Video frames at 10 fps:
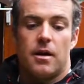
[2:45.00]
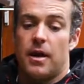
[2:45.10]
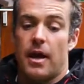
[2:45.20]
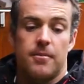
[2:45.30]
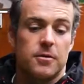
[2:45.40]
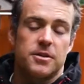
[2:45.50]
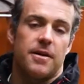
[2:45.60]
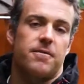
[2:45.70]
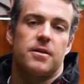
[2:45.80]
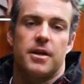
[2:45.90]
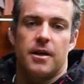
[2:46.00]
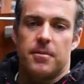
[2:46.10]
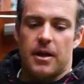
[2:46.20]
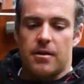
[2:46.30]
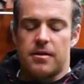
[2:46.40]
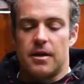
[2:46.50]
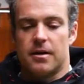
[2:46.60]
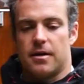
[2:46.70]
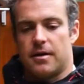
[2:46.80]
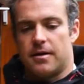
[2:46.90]
Yeah, most definitely. I
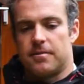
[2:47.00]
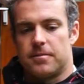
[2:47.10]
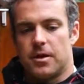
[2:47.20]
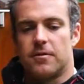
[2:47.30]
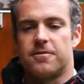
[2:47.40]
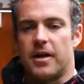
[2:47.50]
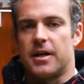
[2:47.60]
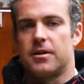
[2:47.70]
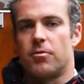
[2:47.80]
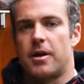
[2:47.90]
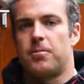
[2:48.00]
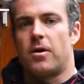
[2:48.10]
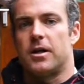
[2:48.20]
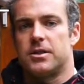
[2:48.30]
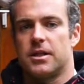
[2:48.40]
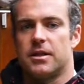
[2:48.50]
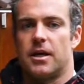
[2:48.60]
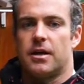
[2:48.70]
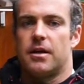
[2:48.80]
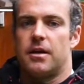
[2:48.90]
think finding the right project
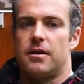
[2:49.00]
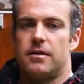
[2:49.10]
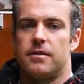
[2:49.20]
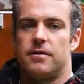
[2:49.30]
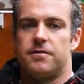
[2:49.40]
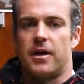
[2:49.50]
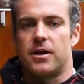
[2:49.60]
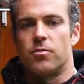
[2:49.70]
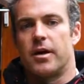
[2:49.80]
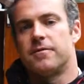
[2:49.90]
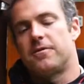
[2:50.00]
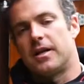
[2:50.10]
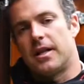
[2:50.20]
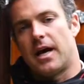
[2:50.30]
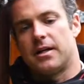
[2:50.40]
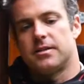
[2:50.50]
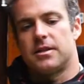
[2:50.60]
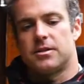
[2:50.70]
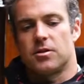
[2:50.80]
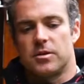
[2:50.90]
that can find a way to fund that
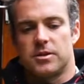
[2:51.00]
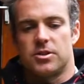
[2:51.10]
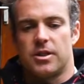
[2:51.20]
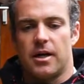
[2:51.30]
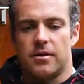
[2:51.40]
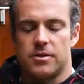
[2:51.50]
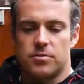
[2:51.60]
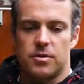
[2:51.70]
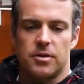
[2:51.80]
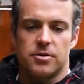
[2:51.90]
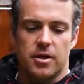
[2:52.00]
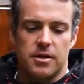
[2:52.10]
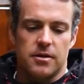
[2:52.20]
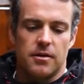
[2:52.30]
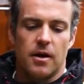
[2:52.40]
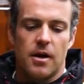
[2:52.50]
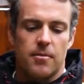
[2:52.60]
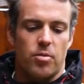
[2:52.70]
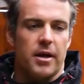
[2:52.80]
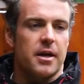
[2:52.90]
is always a challenge when you're trying to
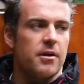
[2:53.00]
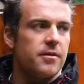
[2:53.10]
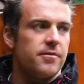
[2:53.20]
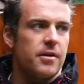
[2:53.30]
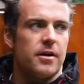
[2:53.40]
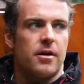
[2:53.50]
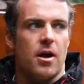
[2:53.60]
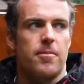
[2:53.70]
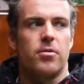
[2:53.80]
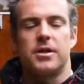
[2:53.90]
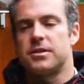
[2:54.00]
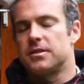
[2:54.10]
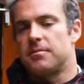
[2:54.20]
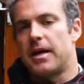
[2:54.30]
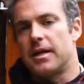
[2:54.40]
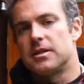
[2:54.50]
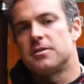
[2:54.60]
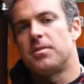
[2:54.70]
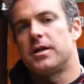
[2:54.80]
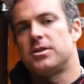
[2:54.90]
break out of operations and maintenance
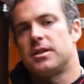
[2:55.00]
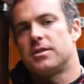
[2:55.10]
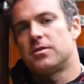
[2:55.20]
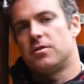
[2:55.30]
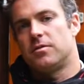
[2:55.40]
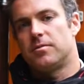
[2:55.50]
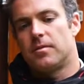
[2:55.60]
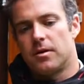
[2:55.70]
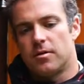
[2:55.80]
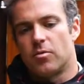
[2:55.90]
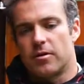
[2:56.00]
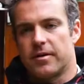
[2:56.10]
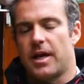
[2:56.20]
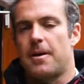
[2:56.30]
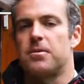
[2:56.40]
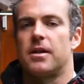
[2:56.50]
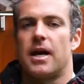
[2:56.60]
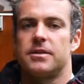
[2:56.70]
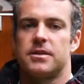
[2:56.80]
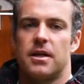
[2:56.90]
budget into more of a capital
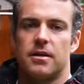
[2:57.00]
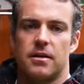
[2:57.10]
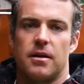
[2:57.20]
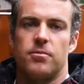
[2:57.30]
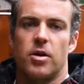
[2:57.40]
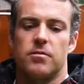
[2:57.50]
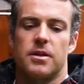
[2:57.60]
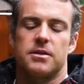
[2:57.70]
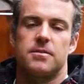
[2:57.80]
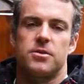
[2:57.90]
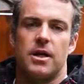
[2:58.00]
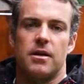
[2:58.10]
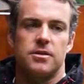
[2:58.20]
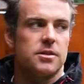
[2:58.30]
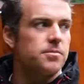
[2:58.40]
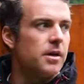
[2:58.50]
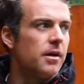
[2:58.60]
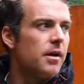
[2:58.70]
asset. Can bring with it some challenges, but